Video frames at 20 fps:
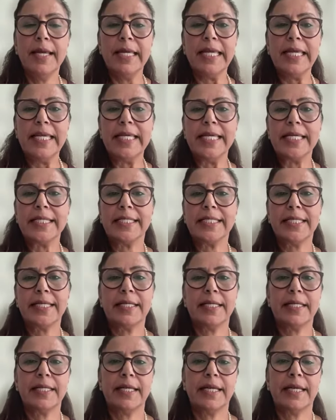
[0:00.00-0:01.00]
He is
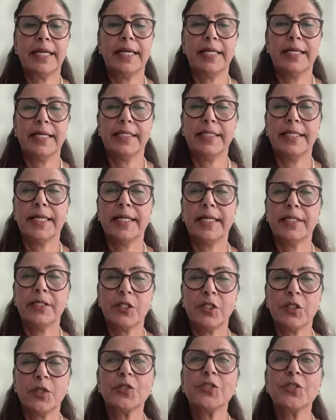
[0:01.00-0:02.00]
an
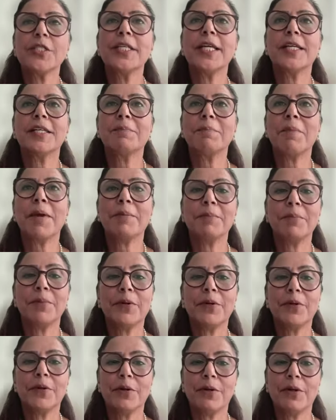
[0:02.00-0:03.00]
associate
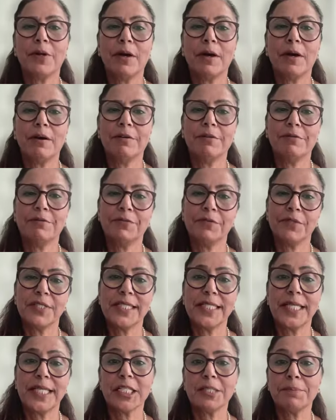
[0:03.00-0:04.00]
member of
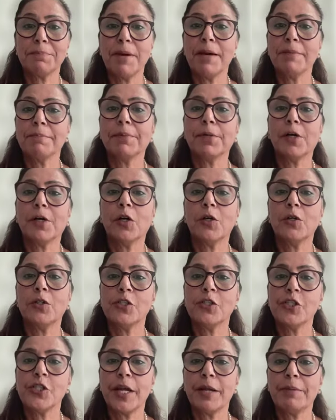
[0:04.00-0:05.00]
6 Pump
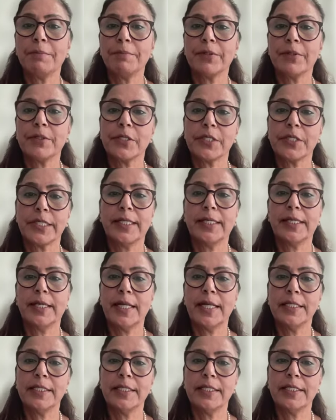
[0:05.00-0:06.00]
Code Chambers in
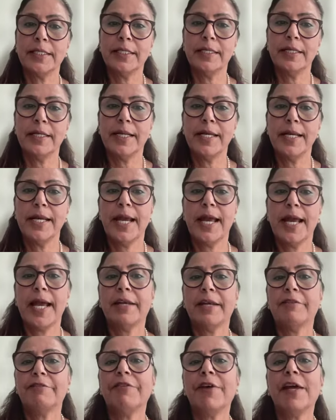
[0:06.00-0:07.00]
London
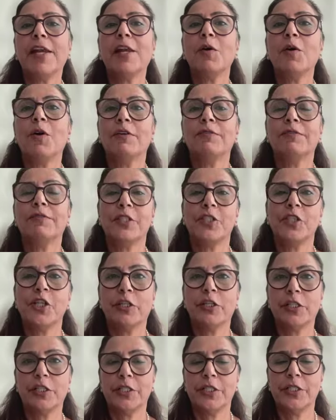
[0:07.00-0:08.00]
and a fellow of the
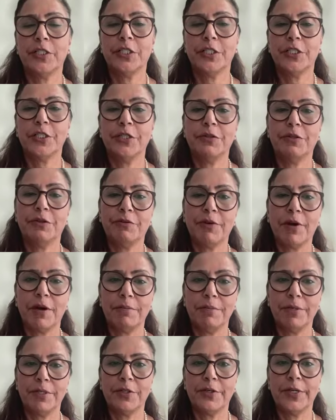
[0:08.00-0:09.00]
Chartered Institute of
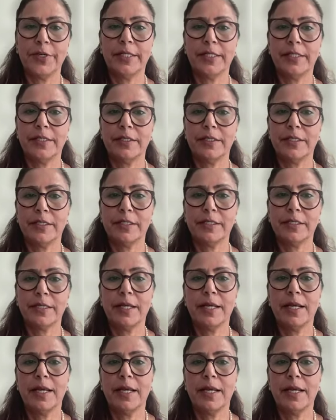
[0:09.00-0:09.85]
Arbitrators.